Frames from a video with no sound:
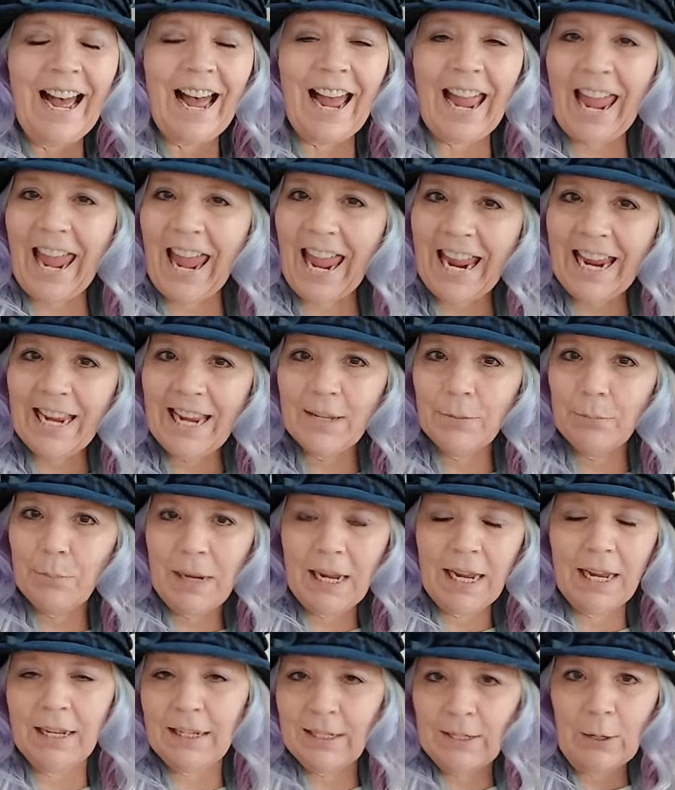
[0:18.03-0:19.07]
I hate
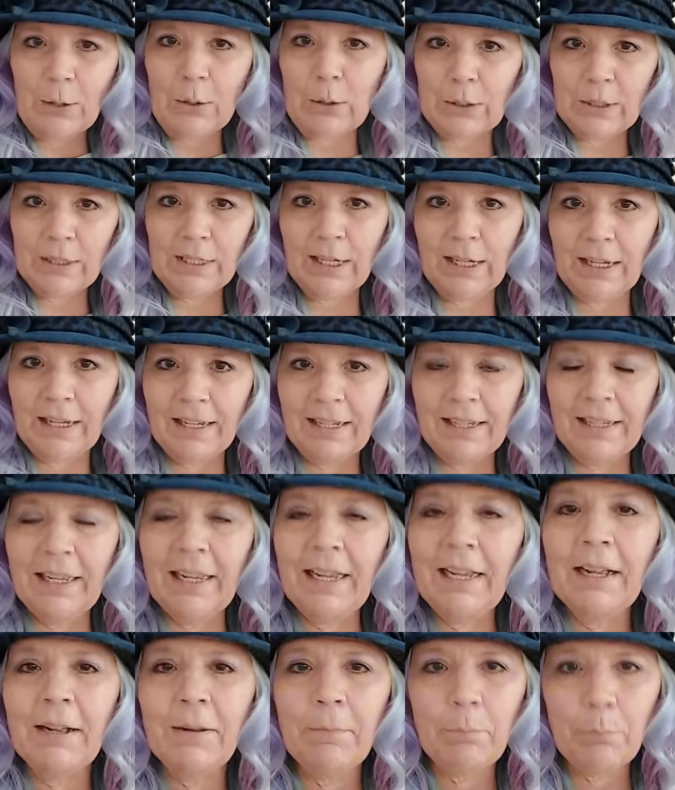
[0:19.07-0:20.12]
being told to
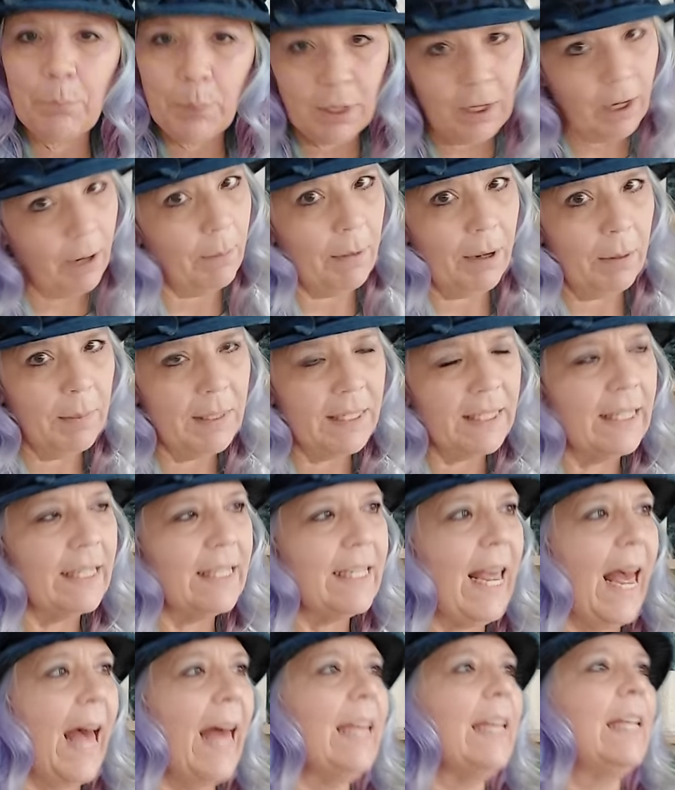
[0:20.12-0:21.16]
put on my business
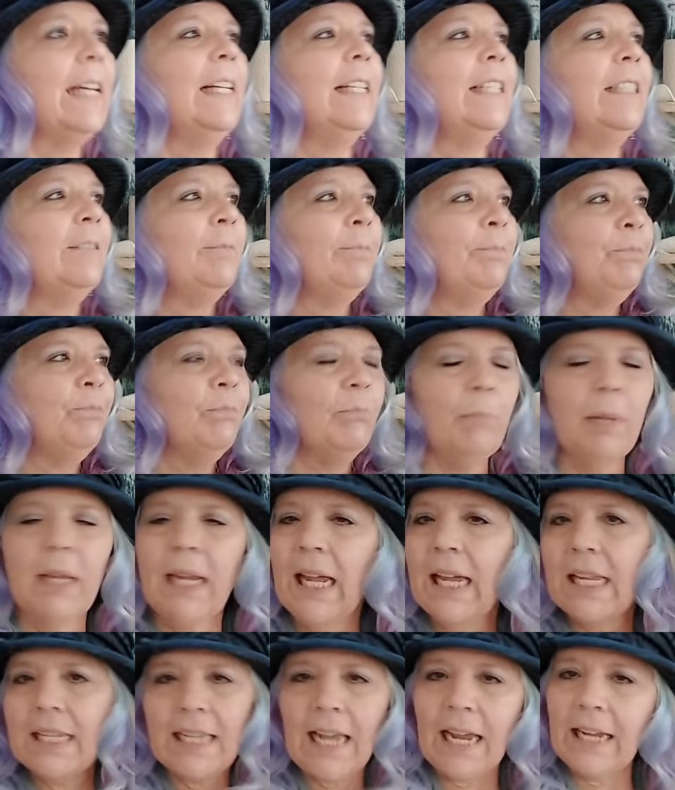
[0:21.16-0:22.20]
hat
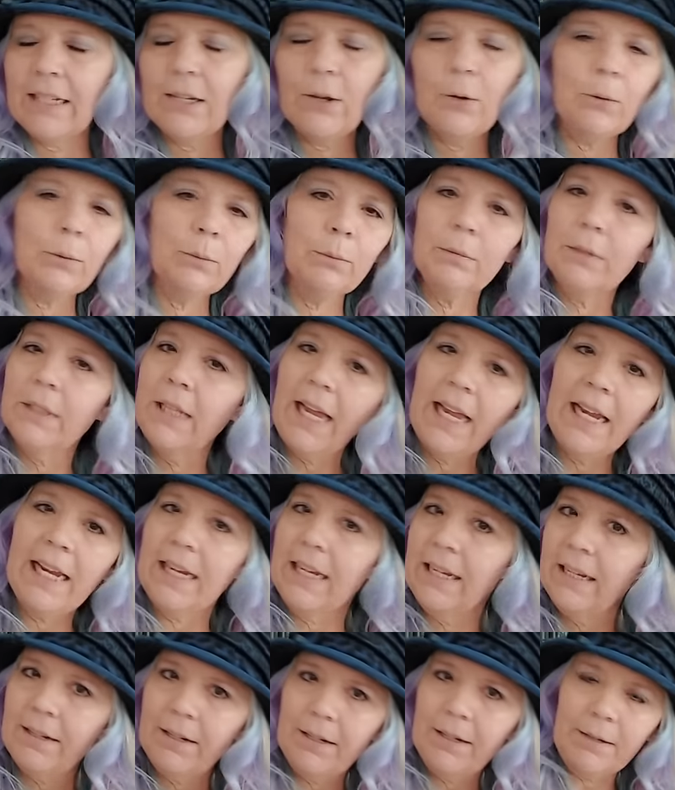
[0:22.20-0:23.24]
because I don't
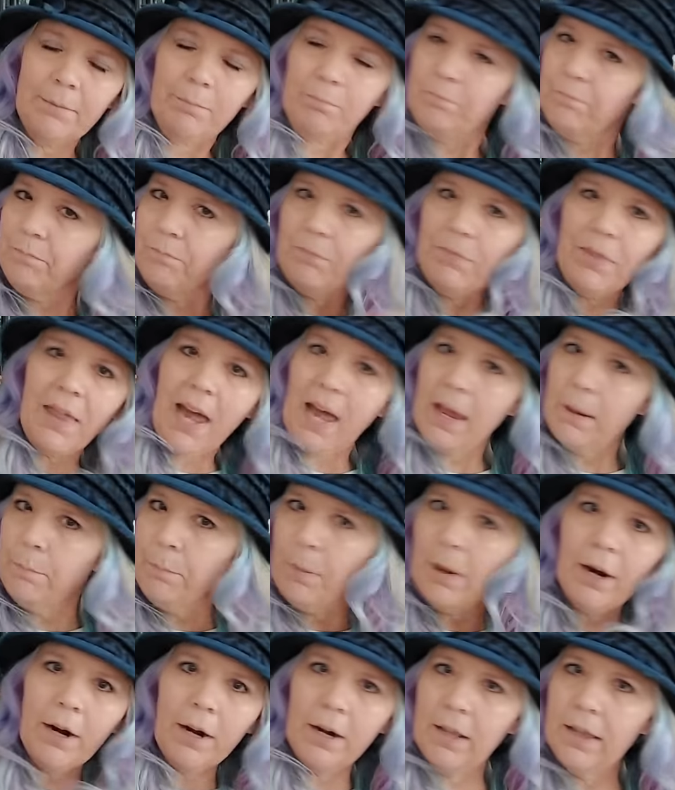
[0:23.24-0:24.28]
like that
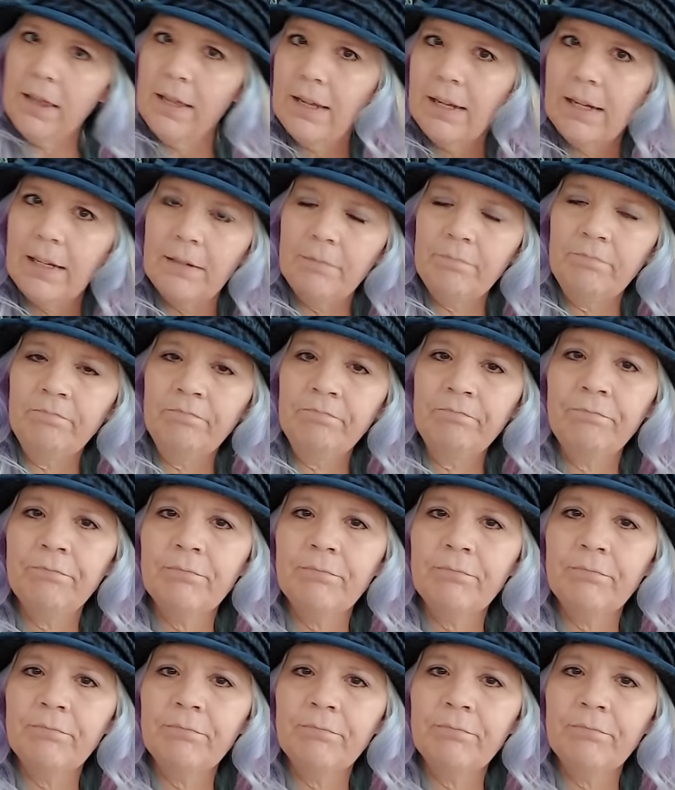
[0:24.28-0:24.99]
part of the